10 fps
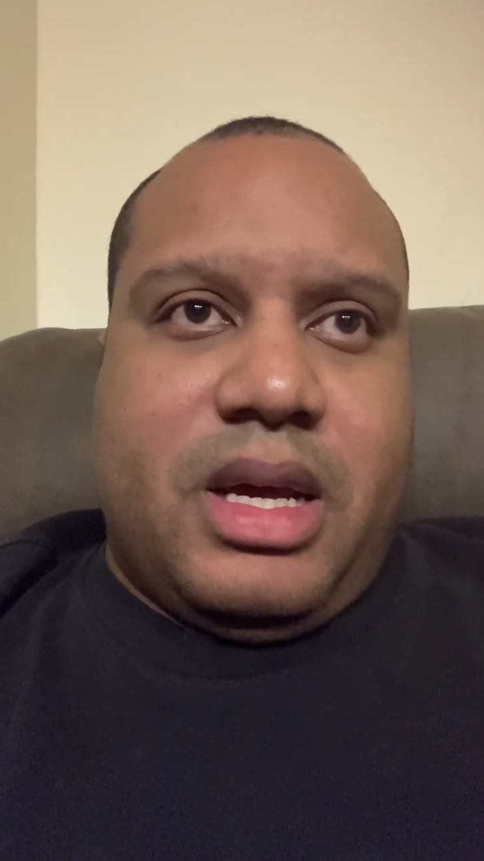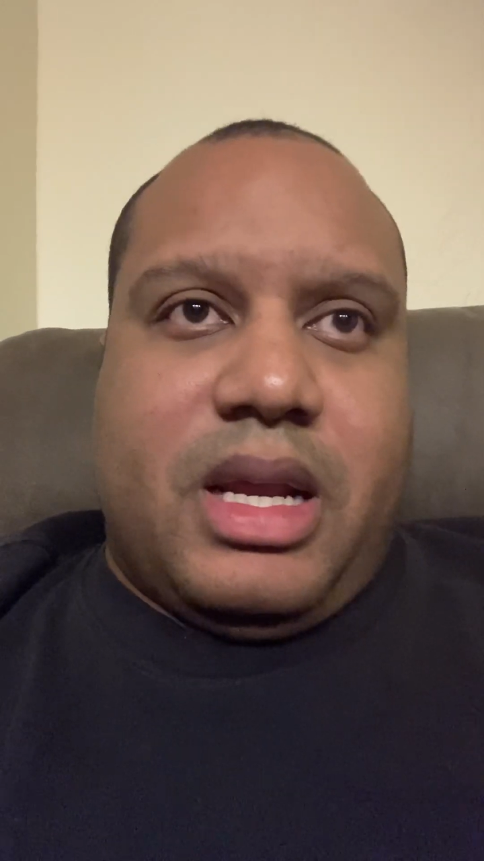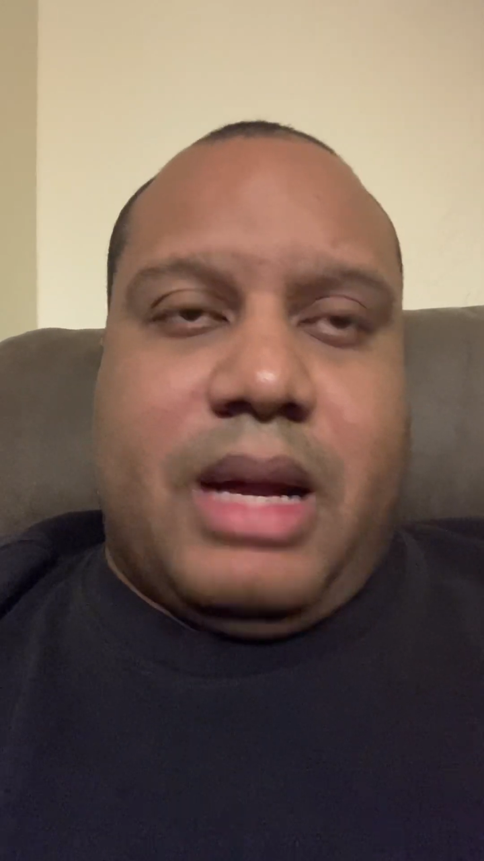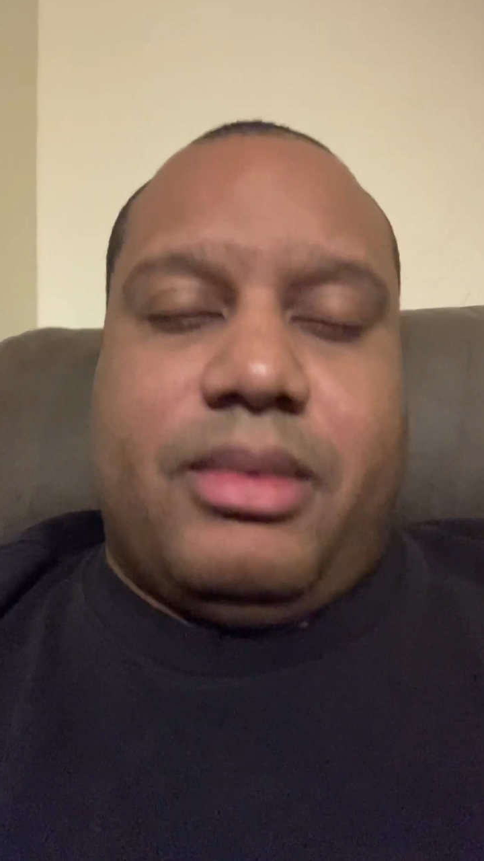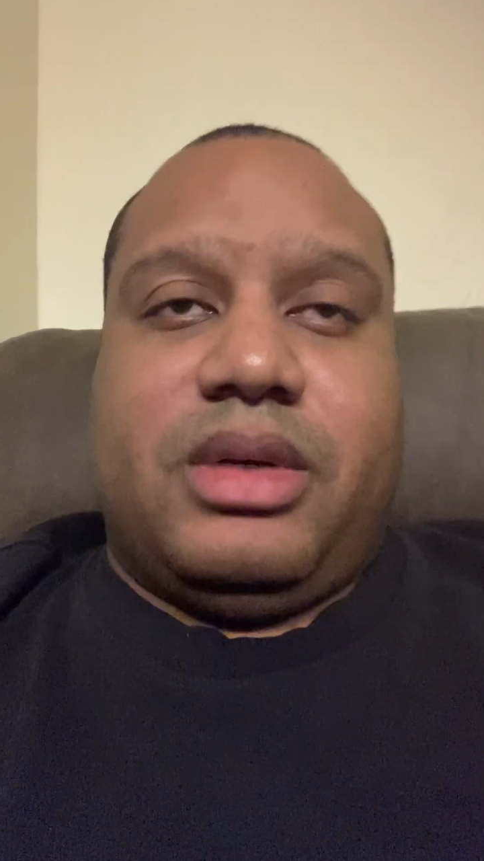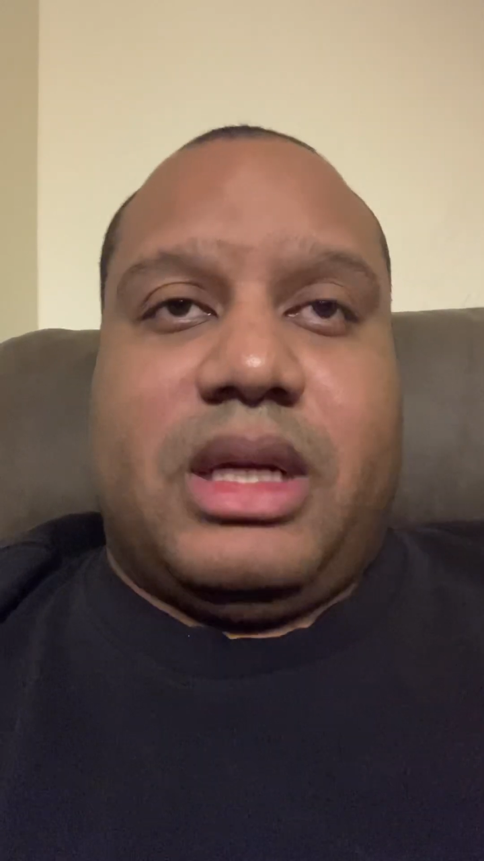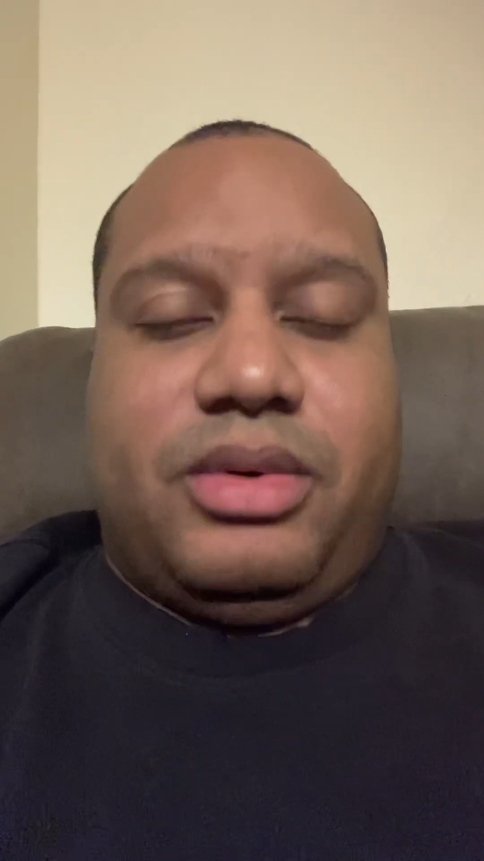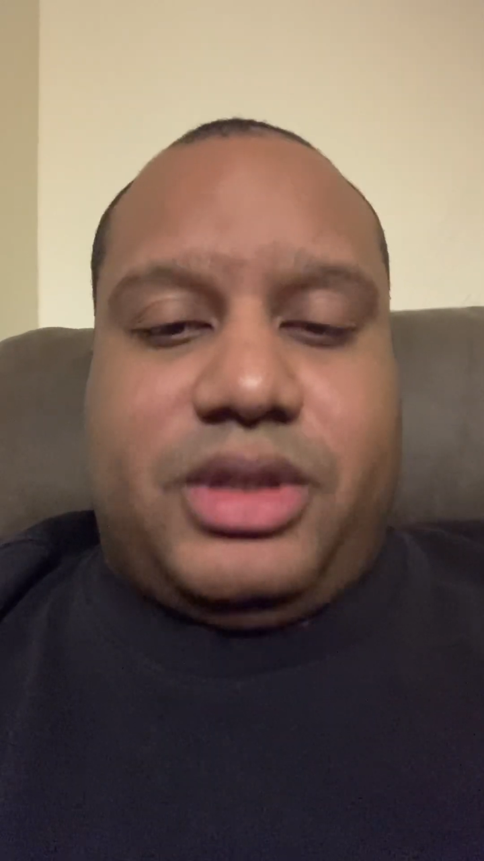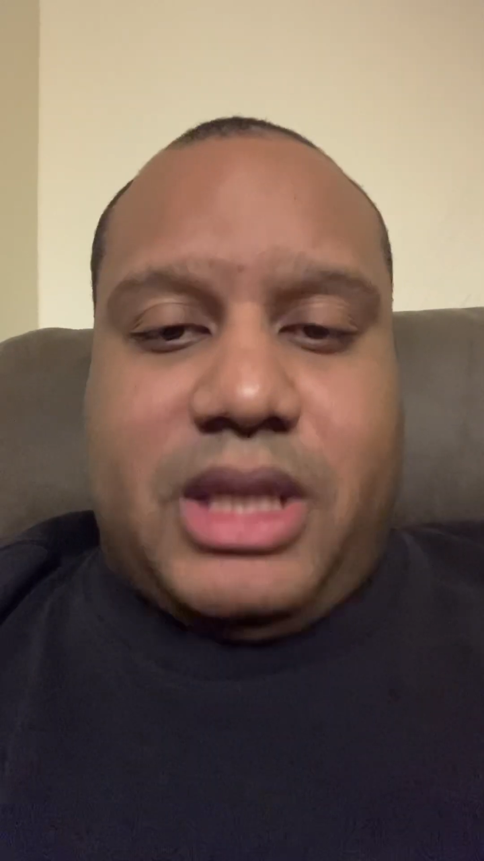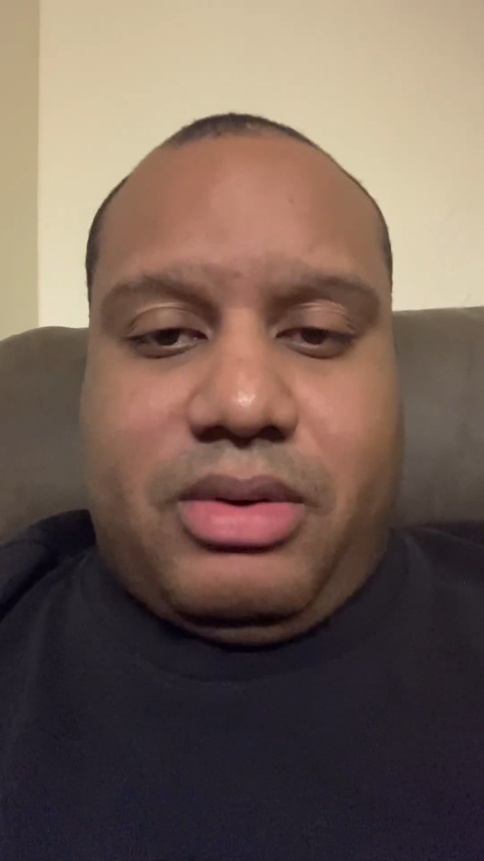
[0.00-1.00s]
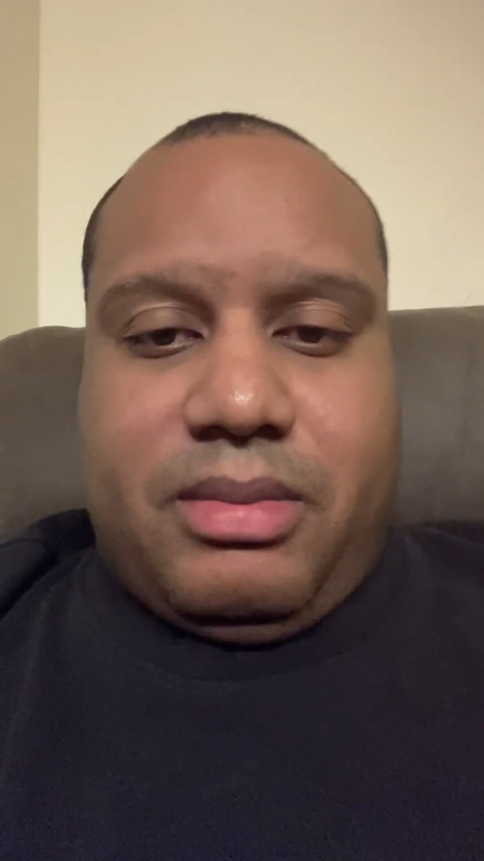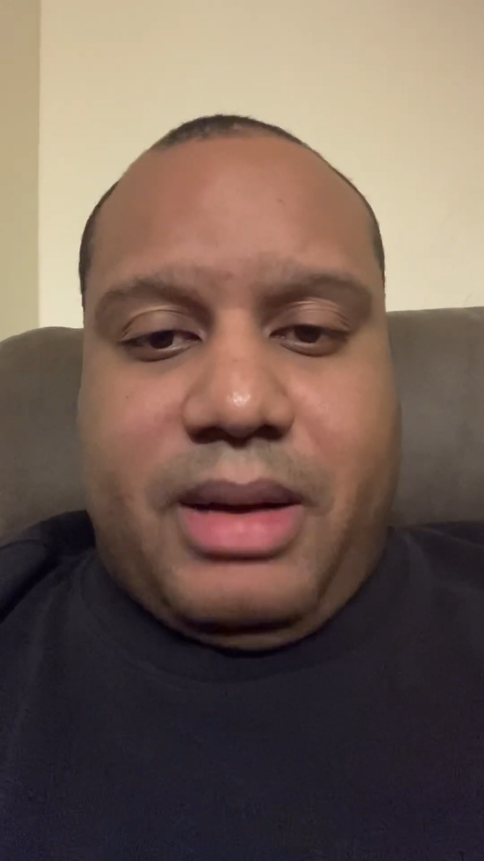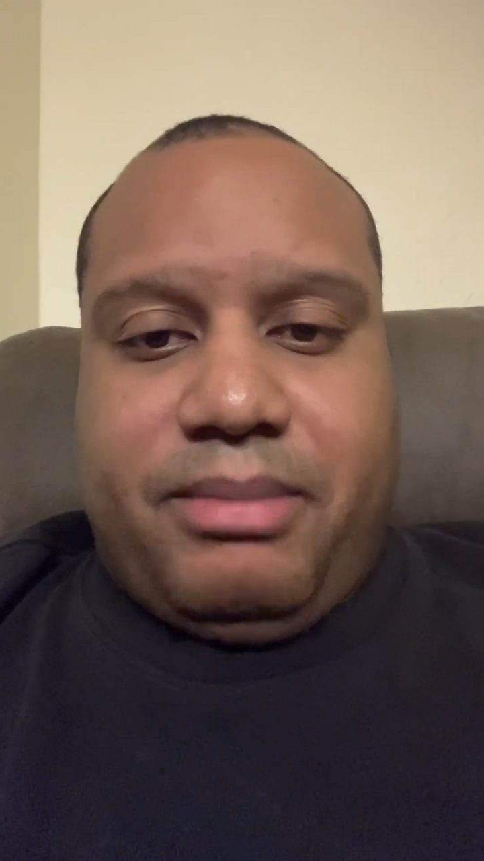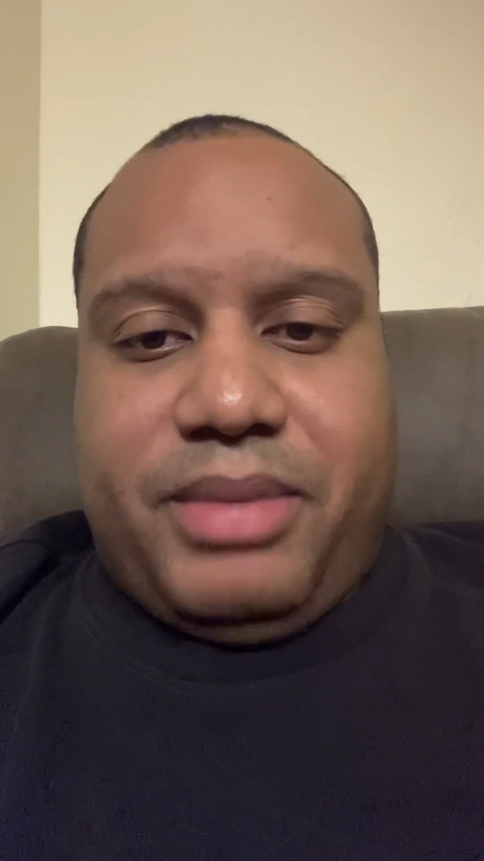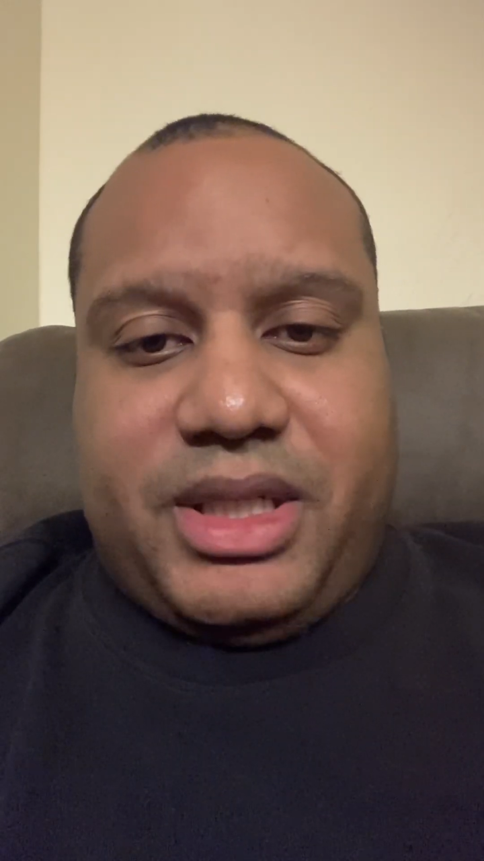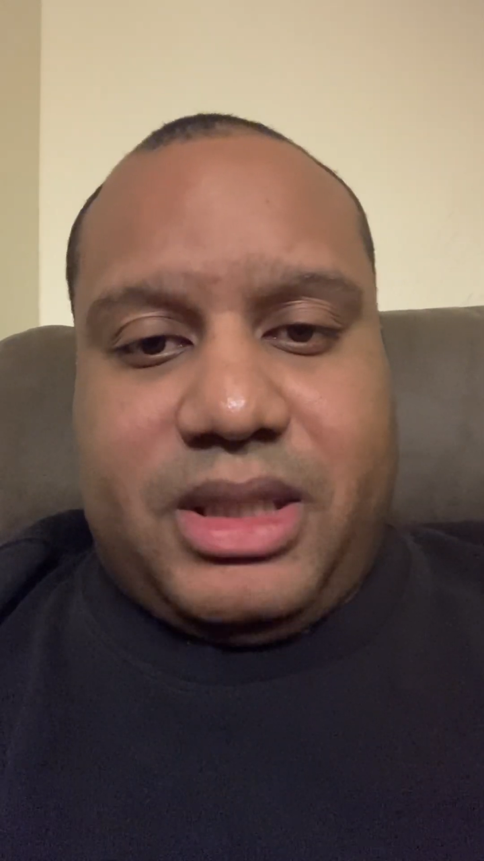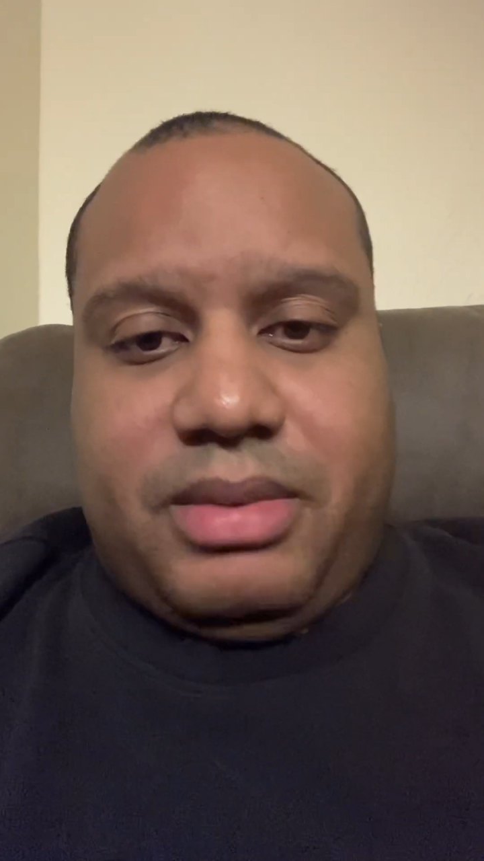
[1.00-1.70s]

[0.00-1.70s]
gonna double check with my bishop,